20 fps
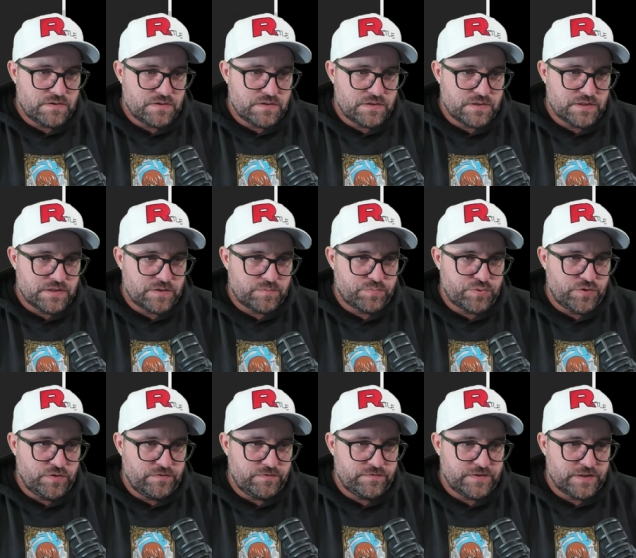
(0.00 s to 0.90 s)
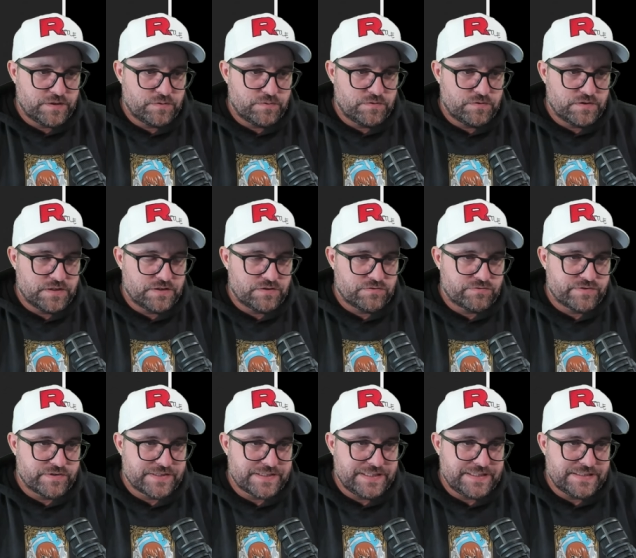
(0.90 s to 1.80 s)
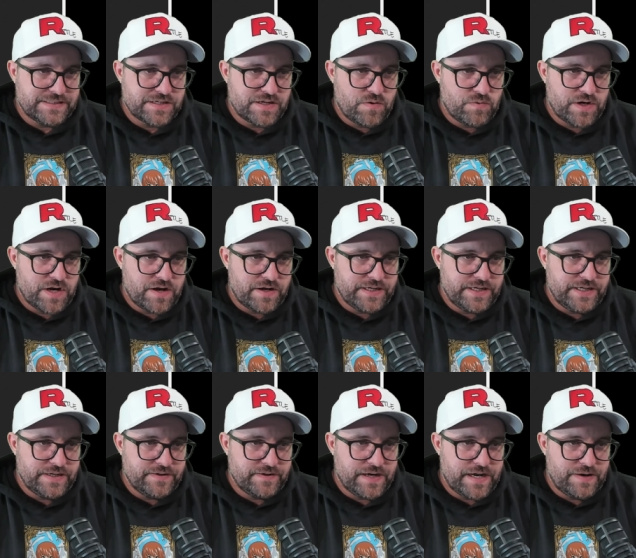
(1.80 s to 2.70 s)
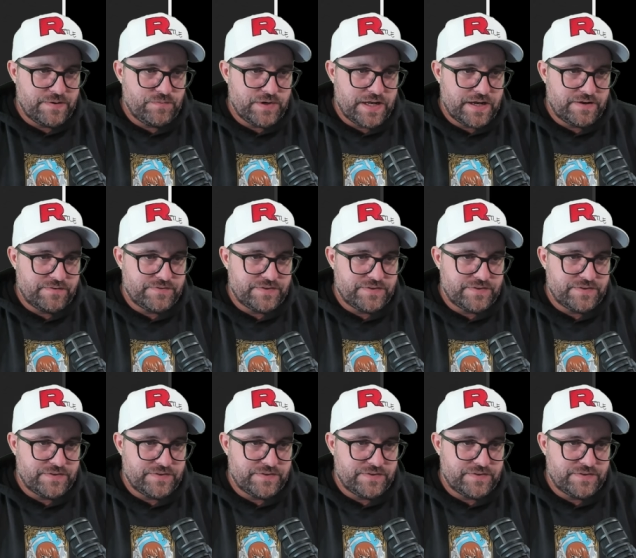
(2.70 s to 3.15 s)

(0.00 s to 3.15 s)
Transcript: Little proof, little receipts going on here, and we have